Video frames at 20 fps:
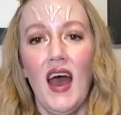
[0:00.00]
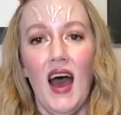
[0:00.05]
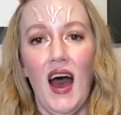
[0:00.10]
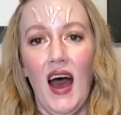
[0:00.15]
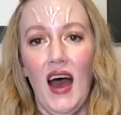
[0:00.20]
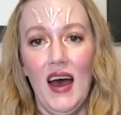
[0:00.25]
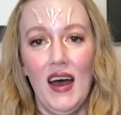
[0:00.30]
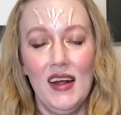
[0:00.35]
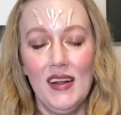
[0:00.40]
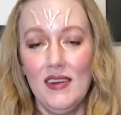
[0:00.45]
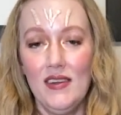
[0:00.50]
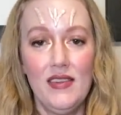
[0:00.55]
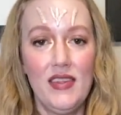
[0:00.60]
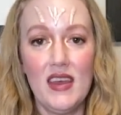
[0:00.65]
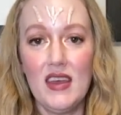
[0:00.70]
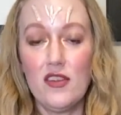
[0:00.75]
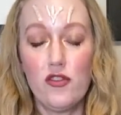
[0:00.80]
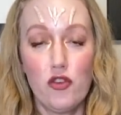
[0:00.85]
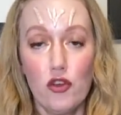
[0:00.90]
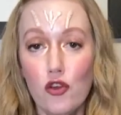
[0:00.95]
and
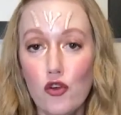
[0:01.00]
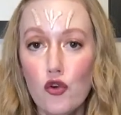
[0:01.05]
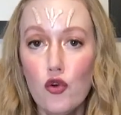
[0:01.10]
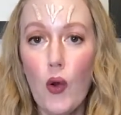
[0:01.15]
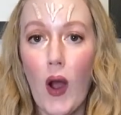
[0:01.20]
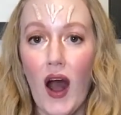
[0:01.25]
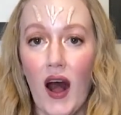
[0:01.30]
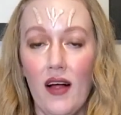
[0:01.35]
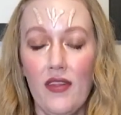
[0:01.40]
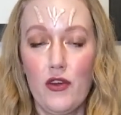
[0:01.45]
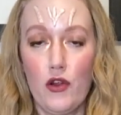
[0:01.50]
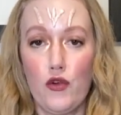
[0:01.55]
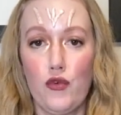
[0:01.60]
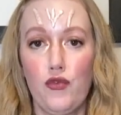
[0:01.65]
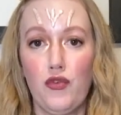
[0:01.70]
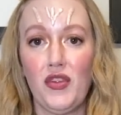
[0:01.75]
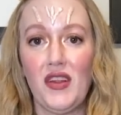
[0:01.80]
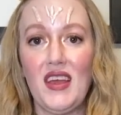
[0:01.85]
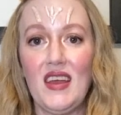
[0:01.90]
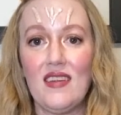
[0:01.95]
the 2 other
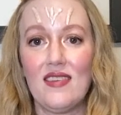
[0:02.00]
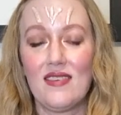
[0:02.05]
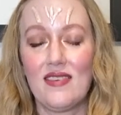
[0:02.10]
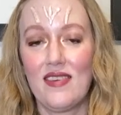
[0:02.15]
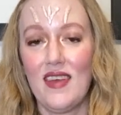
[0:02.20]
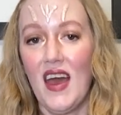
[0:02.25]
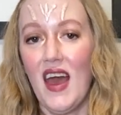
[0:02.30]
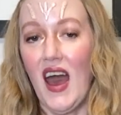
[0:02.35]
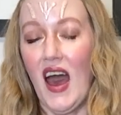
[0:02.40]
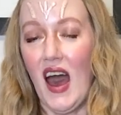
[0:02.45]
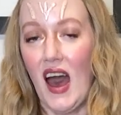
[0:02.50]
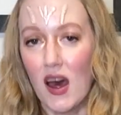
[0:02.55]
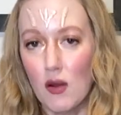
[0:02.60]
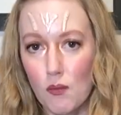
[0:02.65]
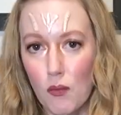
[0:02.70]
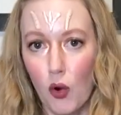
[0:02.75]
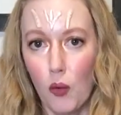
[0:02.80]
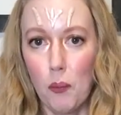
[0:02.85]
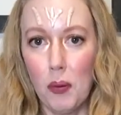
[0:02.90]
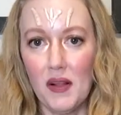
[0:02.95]
fleets,
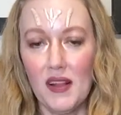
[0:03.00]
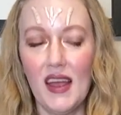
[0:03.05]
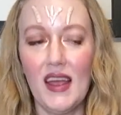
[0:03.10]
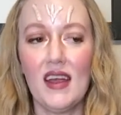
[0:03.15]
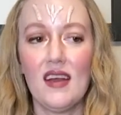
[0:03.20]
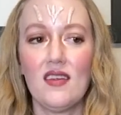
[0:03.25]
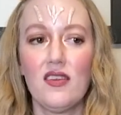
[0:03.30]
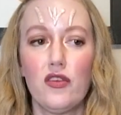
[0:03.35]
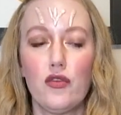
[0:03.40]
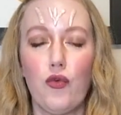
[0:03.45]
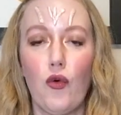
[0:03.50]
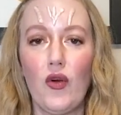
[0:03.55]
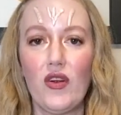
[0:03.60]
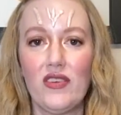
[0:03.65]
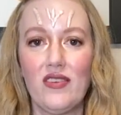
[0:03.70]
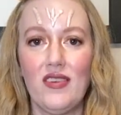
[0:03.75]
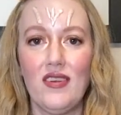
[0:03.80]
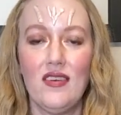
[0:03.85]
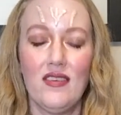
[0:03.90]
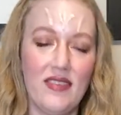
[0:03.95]
Admiral Palayan's
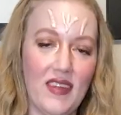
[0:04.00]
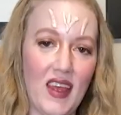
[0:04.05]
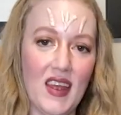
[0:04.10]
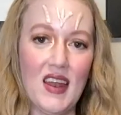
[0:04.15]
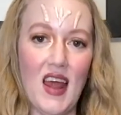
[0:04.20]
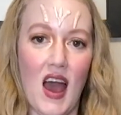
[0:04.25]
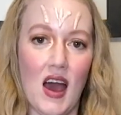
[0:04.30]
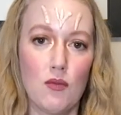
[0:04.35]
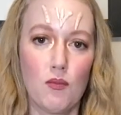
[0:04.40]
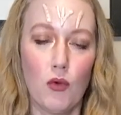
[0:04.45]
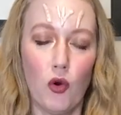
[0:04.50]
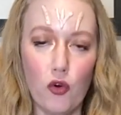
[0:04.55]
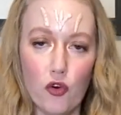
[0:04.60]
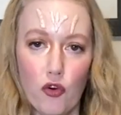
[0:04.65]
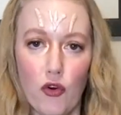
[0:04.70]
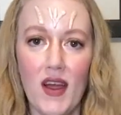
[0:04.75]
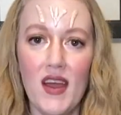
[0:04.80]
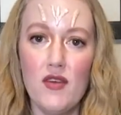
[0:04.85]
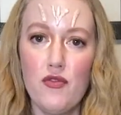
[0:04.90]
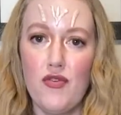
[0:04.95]
forces and Admiral
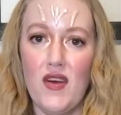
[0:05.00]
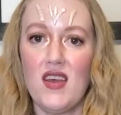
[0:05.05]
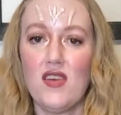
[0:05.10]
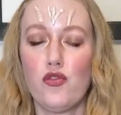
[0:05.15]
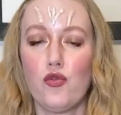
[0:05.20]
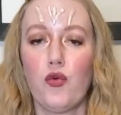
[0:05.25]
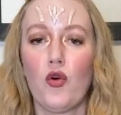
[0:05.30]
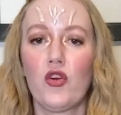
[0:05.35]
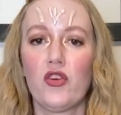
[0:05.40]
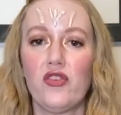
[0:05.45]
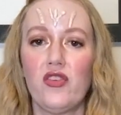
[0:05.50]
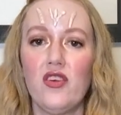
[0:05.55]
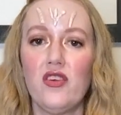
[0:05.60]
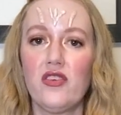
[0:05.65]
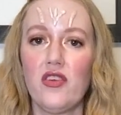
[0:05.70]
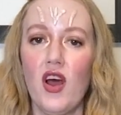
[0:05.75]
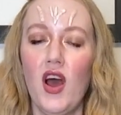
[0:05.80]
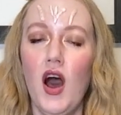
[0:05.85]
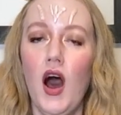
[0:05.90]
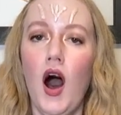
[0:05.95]
Crayface's
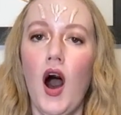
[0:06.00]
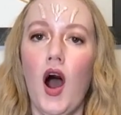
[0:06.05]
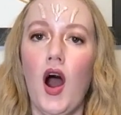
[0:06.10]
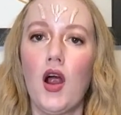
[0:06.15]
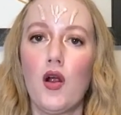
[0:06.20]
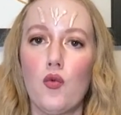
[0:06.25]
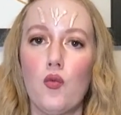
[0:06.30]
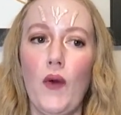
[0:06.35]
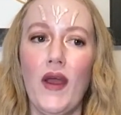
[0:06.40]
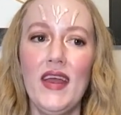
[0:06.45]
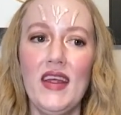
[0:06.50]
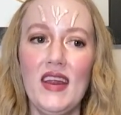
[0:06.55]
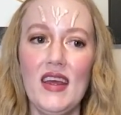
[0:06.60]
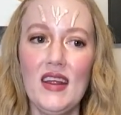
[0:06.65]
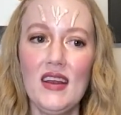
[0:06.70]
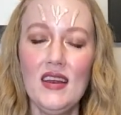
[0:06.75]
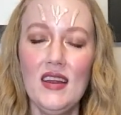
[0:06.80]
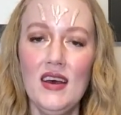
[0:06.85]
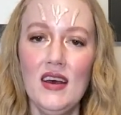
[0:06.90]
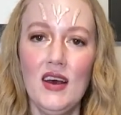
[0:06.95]
forces, are
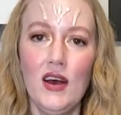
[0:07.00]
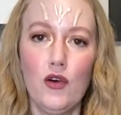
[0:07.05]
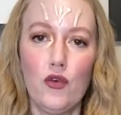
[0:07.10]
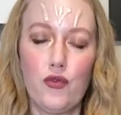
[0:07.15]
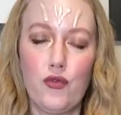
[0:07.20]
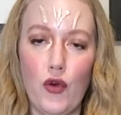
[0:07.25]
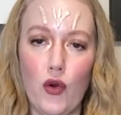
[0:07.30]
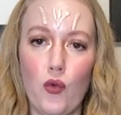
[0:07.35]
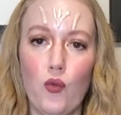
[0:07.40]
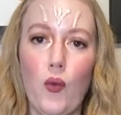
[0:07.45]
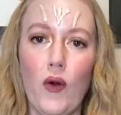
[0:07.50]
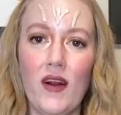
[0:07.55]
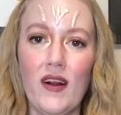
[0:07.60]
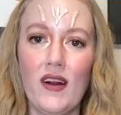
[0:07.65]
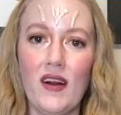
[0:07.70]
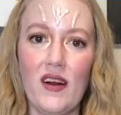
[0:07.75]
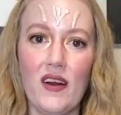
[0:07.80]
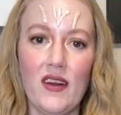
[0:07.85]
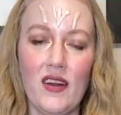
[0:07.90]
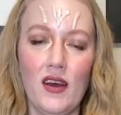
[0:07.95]
waiting for
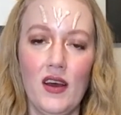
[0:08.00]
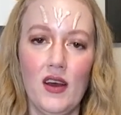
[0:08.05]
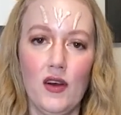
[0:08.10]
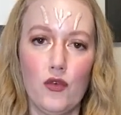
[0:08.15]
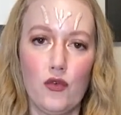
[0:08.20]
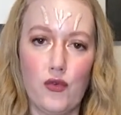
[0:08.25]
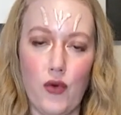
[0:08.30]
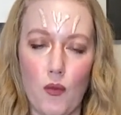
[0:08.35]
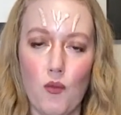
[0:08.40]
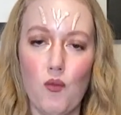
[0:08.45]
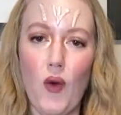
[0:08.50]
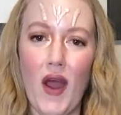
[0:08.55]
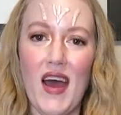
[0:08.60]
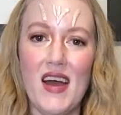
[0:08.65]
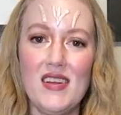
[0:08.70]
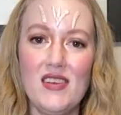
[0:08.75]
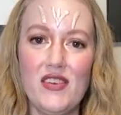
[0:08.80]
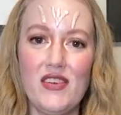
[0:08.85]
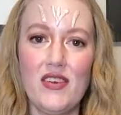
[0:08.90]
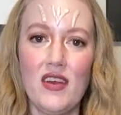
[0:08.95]
word from
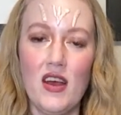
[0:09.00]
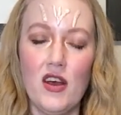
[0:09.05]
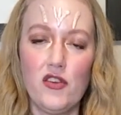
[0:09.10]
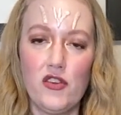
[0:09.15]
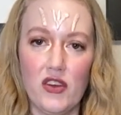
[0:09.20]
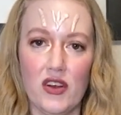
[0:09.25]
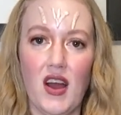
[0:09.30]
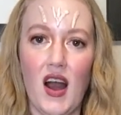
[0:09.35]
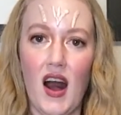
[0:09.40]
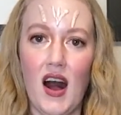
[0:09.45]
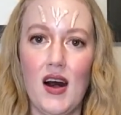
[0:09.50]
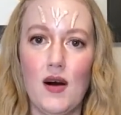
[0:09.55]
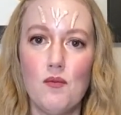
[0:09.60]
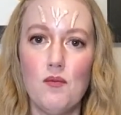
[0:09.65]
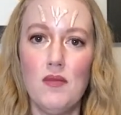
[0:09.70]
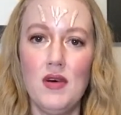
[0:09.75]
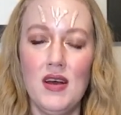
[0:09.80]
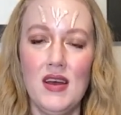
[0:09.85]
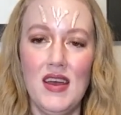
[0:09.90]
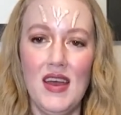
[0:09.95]
Wedge to
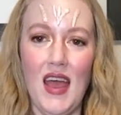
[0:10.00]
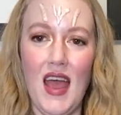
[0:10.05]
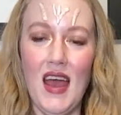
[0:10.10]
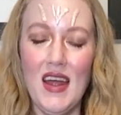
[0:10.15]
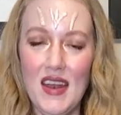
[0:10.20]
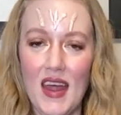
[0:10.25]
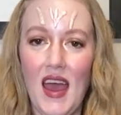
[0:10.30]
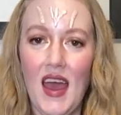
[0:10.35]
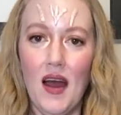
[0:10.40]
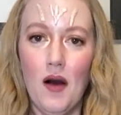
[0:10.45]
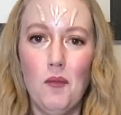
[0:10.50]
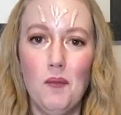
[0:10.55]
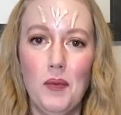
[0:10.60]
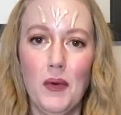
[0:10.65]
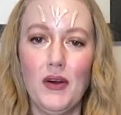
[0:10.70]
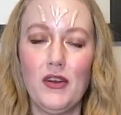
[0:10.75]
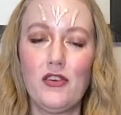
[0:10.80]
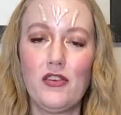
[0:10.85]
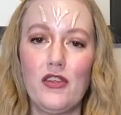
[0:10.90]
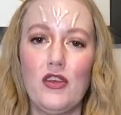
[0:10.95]
come and
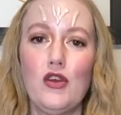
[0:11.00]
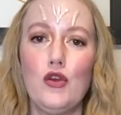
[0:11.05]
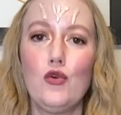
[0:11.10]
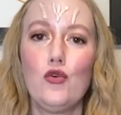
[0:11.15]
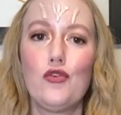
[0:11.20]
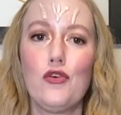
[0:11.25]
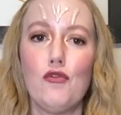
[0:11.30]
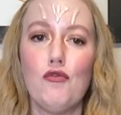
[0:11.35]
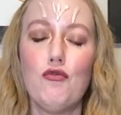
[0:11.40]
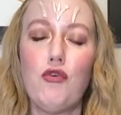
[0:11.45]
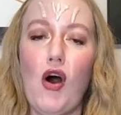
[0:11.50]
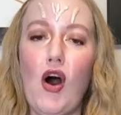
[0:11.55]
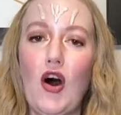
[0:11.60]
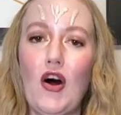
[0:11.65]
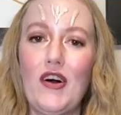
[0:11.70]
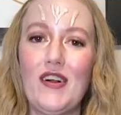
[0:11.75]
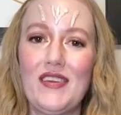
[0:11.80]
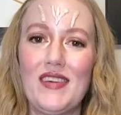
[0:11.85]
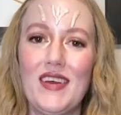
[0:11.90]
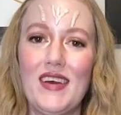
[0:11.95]
ambush the Yuuzhan
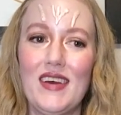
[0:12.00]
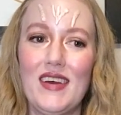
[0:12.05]
Vong.